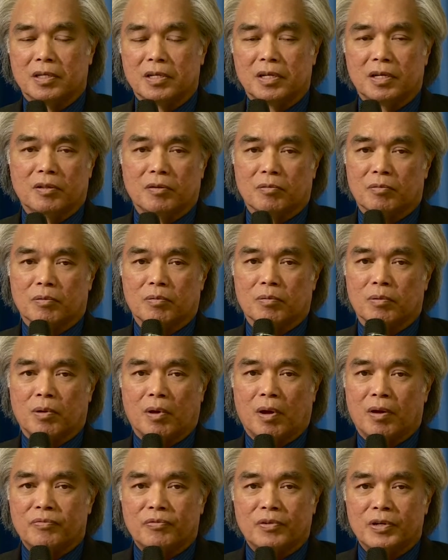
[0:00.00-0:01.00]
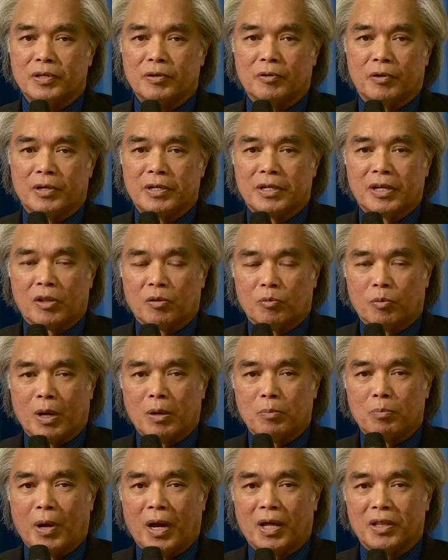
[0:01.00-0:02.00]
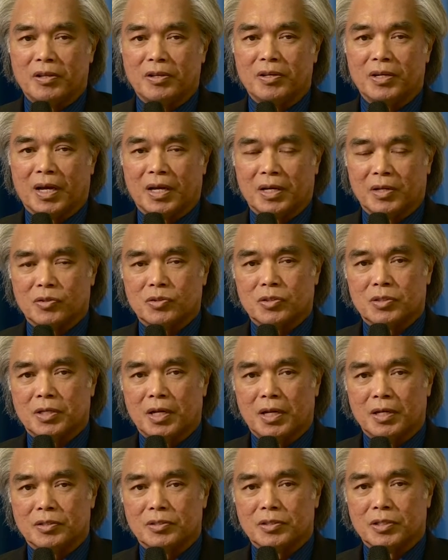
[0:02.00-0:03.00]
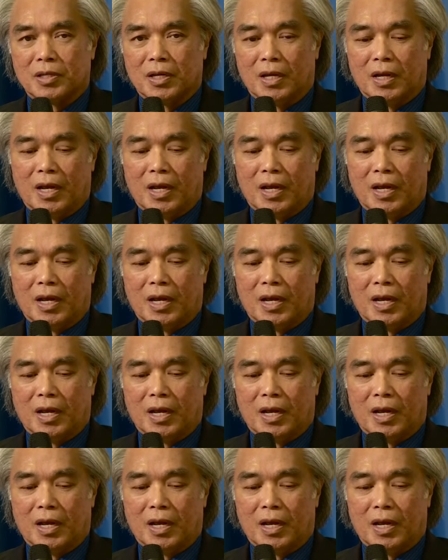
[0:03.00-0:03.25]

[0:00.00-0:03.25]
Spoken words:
either lawfully or any other way by the United States,